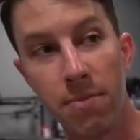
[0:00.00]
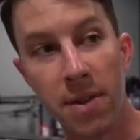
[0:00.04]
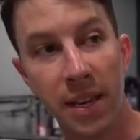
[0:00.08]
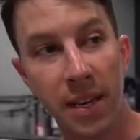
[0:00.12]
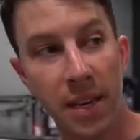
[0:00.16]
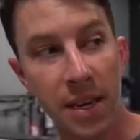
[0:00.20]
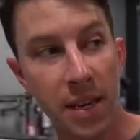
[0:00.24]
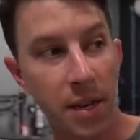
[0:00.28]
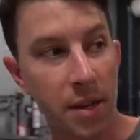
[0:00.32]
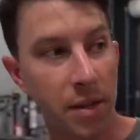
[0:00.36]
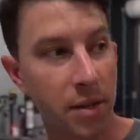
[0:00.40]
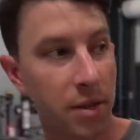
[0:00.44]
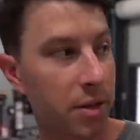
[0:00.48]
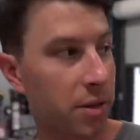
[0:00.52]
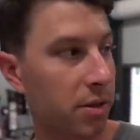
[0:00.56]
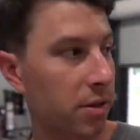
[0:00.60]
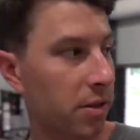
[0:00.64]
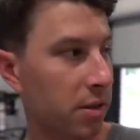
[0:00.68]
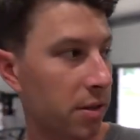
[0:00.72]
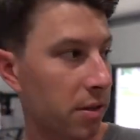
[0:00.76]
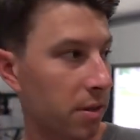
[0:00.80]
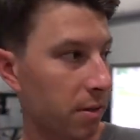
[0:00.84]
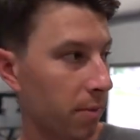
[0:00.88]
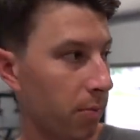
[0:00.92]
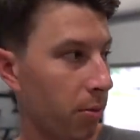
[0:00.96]
Mickey
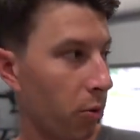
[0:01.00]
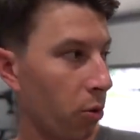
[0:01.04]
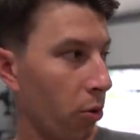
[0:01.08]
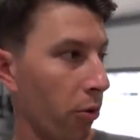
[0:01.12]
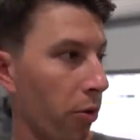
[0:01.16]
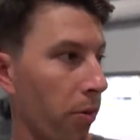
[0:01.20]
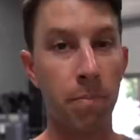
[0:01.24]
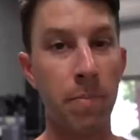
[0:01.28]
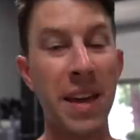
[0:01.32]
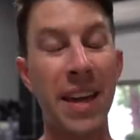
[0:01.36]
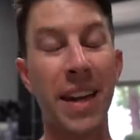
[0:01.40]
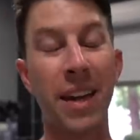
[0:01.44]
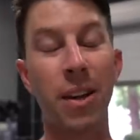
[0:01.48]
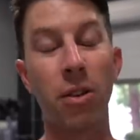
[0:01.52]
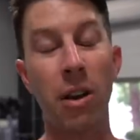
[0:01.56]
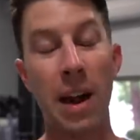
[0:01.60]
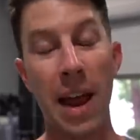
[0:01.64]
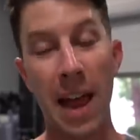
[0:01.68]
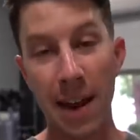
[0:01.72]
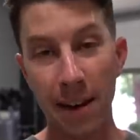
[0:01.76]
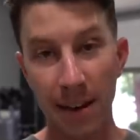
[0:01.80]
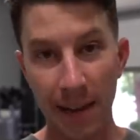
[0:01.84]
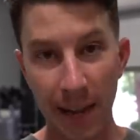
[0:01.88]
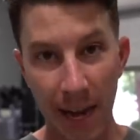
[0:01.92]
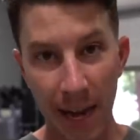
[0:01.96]
just pulled the big
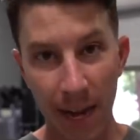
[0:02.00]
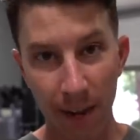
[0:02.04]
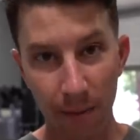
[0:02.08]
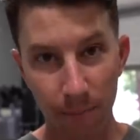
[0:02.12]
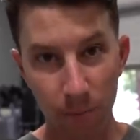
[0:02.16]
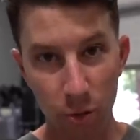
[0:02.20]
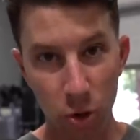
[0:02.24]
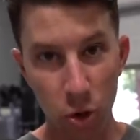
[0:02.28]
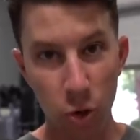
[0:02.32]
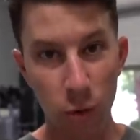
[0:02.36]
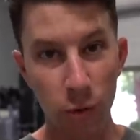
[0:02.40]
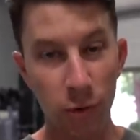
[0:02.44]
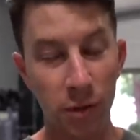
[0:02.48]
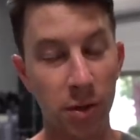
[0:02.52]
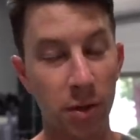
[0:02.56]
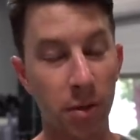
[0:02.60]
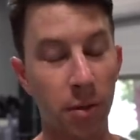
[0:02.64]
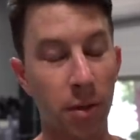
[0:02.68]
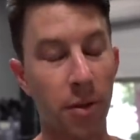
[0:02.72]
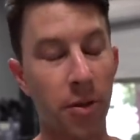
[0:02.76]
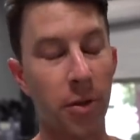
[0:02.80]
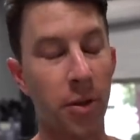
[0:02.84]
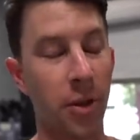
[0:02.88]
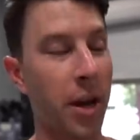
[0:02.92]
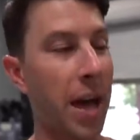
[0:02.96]
granddad moves,
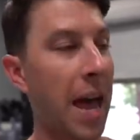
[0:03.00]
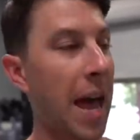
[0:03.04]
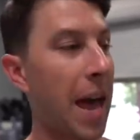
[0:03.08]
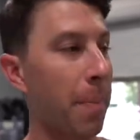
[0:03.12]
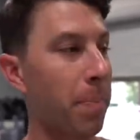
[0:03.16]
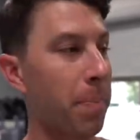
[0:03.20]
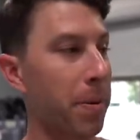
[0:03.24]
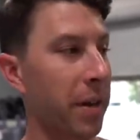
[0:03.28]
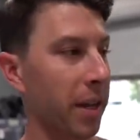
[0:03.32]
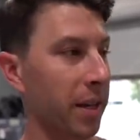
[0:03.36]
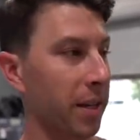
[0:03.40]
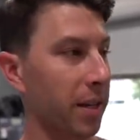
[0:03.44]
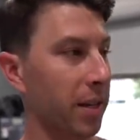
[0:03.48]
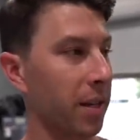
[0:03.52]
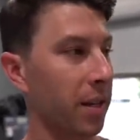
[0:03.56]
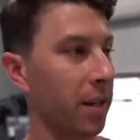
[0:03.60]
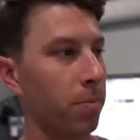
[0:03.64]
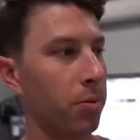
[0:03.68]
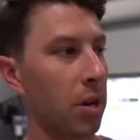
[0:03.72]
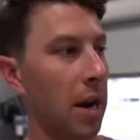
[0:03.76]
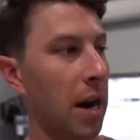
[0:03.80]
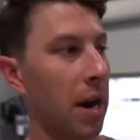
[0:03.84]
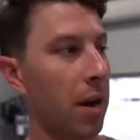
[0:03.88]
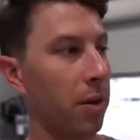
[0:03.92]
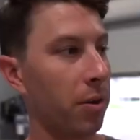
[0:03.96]
the epic,
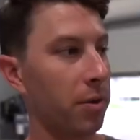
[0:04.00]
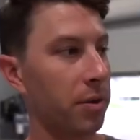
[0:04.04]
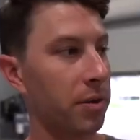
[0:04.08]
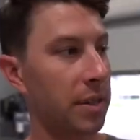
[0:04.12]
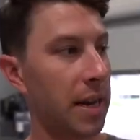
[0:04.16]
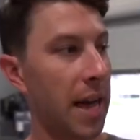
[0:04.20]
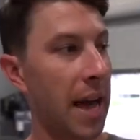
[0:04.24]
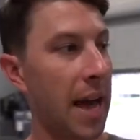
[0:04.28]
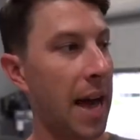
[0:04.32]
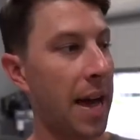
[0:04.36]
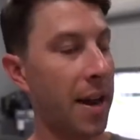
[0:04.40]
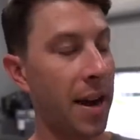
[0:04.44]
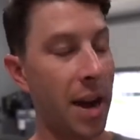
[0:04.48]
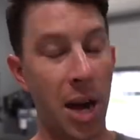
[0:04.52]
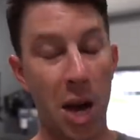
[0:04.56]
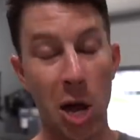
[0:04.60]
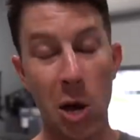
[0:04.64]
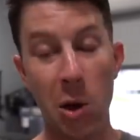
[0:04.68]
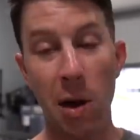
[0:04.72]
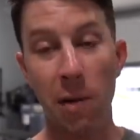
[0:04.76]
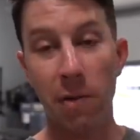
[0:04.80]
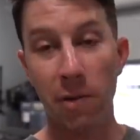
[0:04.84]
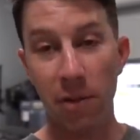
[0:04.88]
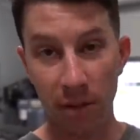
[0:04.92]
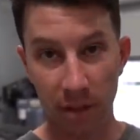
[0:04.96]
proud dad, I
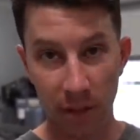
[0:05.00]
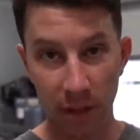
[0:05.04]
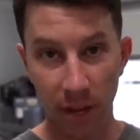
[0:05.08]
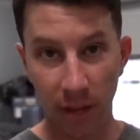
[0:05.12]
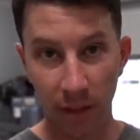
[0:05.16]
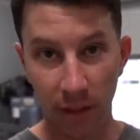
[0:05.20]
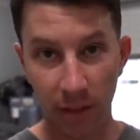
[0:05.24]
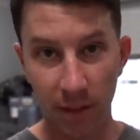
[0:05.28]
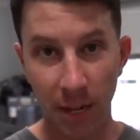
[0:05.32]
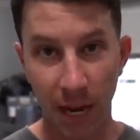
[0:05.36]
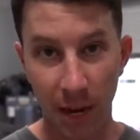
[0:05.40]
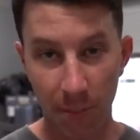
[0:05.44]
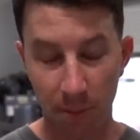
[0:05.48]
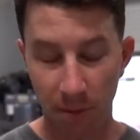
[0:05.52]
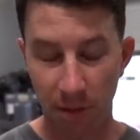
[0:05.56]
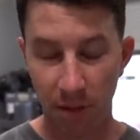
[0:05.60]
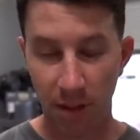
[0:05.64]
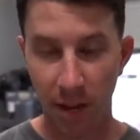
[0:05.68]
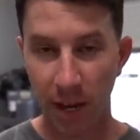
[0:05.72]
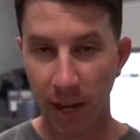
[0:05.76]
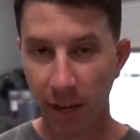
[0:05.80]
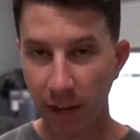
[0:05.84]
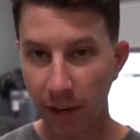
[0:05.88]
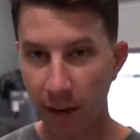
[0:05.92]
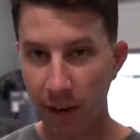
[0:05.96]
know everything type of
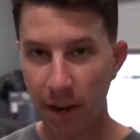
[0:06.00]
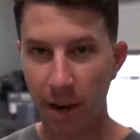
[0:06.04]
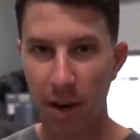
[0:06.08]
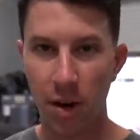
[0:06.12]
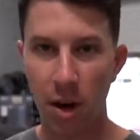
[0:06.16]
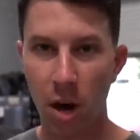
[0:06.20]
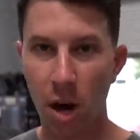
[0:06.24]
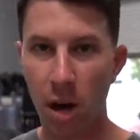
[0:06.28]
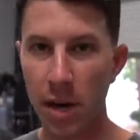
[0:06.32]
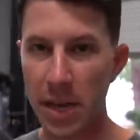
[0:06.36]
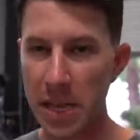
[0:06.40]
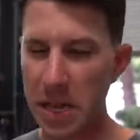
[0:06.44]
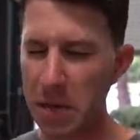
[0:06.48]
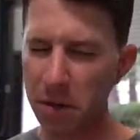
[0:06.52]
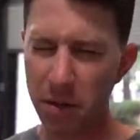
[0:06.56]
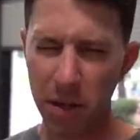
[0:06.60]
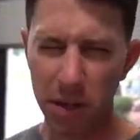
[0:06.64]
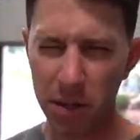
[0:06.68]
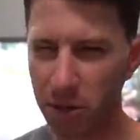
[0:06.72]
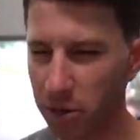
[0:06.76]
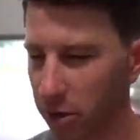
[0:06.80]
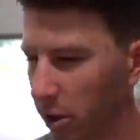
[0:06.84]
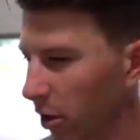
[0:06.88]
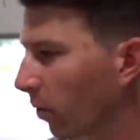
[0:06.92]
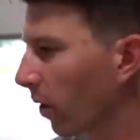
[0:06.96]
thing in a
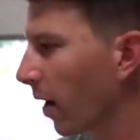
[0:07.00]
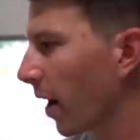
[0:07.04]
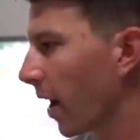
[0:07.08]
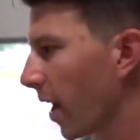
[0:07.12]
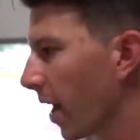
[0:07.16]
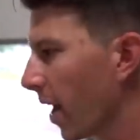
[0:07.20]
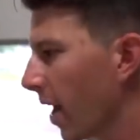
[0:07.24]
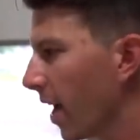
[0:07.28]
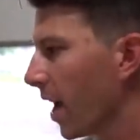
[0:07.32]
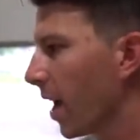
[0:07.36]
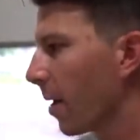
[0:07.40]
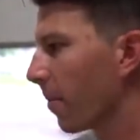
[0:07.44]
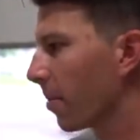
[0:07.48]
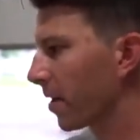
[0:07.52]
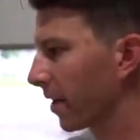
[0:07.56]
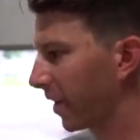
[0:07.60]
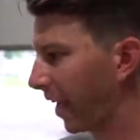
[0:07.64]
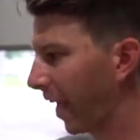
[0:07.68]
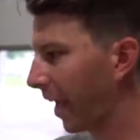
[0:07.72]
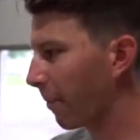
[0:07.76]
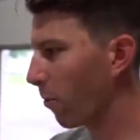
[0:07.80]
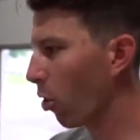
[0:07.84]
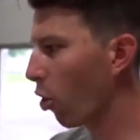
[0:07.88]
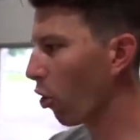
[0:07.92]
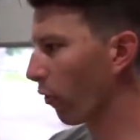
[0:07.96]
non-egotistical way. But he
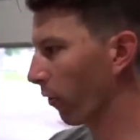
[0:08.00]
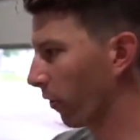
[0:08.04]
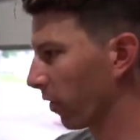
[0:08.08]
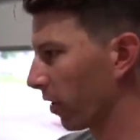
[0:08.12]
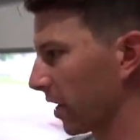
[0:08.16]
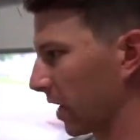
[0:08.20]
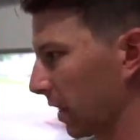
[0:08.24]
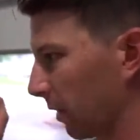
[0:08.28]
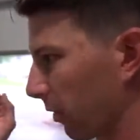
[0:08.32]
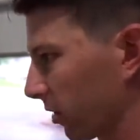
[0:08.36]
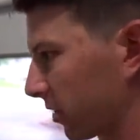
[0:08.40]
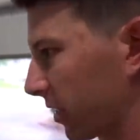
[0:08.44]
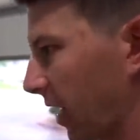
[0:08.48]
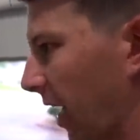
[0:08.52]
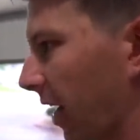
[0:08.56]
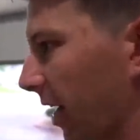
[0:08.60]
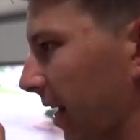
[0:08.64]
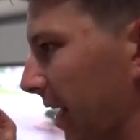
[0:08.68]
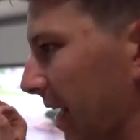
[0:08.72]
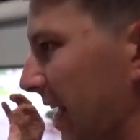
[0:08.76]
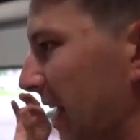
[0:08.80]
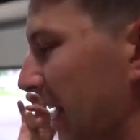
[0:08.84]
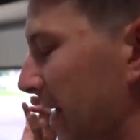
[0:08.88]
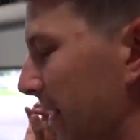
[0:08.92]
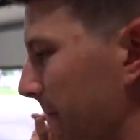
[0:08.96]
came over and he looked at
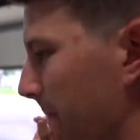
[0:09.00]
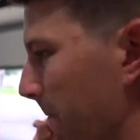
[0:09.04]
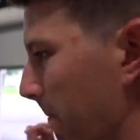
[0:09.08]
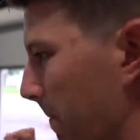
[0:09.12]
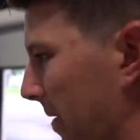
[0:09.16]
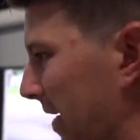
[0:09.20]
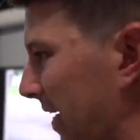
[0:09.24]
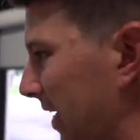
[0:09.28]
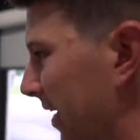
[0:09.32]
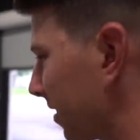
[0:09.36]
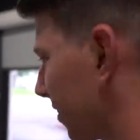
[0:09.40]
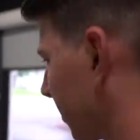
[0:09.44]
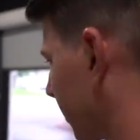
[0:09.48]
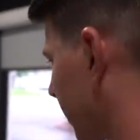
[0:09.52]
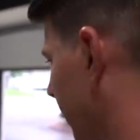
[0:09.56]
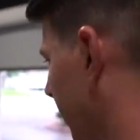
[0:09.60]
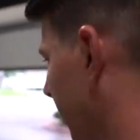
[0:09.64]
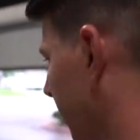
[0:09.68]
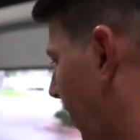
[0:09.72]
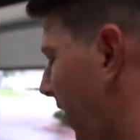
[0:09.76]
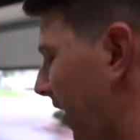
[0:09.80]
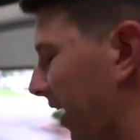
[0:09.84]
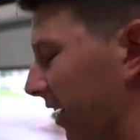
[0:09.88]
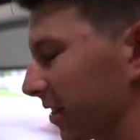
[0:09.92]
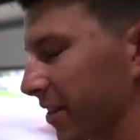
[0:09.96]
it immediately.
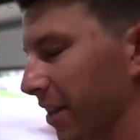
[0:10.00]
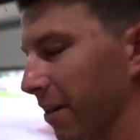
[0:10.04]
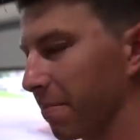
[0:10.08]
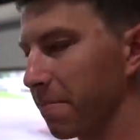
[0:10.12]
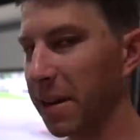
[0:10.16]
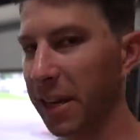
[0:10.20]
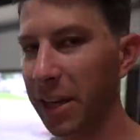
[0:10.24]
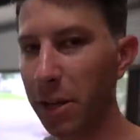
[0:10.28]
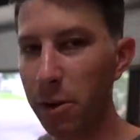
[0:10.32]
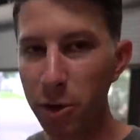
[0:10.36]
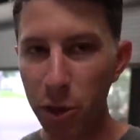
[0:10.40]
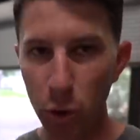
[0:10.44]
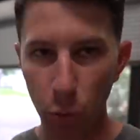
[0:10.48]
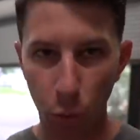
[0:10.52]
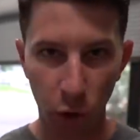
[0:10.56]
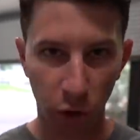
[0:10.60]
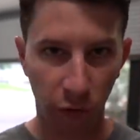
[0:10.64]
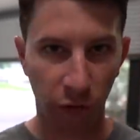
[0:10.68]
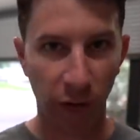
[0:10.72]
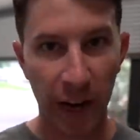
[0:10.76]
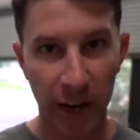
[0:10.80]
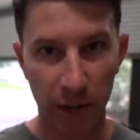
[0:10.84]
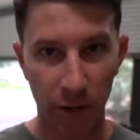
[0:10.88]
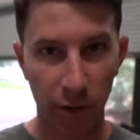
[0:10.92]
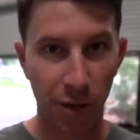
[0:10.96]
And like I said, Mickey used to
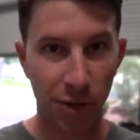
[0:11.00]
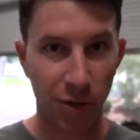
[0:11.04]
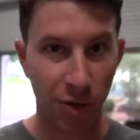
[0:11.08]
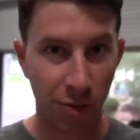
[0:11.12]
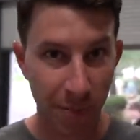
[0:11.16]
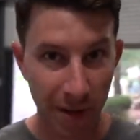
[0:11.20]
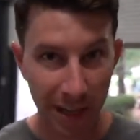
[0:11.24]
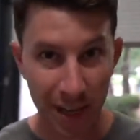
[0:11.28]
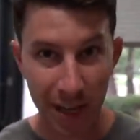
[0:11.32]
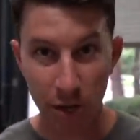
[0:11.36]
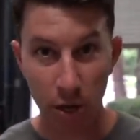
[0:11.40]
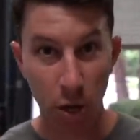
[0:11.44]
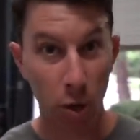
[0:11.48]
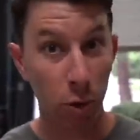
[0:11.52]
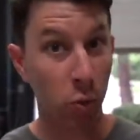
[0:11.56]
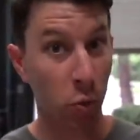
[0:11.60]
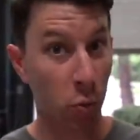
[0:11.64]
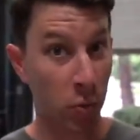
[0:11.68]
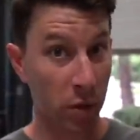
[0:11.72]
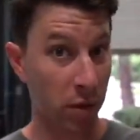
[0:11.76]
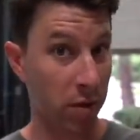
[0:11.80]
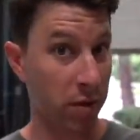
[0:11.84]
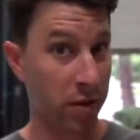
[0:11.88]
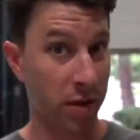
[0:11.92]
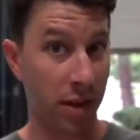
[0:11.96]
work for HRE, so Mickey knows
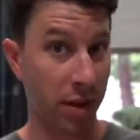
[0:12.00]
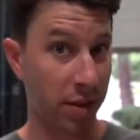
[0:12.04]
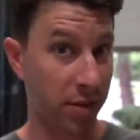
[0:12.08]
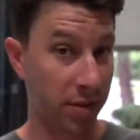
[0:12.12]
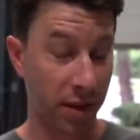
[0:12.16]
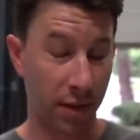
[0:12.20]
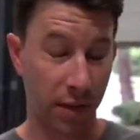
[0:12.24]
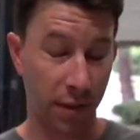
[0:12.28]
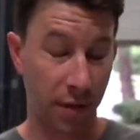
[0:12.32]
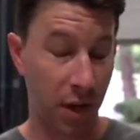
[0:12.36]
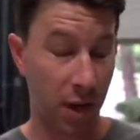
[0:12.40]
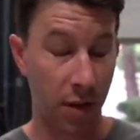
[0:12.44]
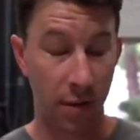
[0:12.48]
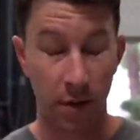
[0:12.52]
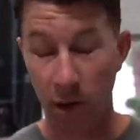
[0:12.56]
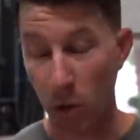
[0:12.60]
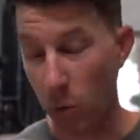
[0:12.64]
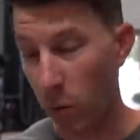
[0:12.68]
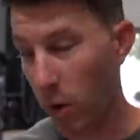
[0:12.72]
wheel things like very, very